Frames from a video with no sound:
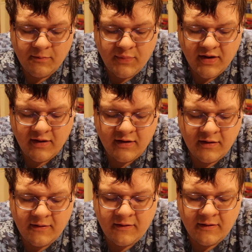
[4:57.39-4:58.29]

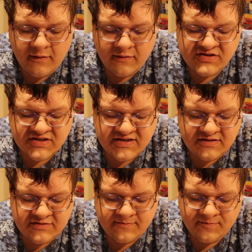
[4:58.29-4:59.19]
But
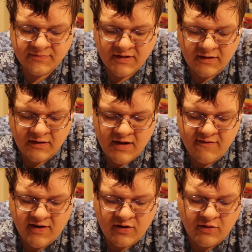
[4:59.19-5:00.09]
just
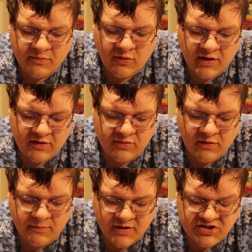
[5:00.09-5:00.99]
if I know I'm going
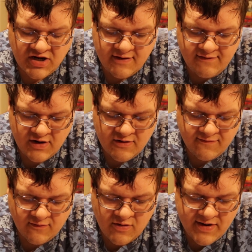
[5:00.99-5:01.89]
into a much heavier
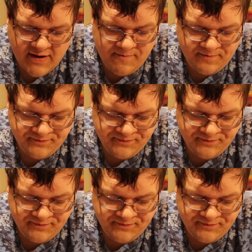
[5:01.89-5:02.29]
format,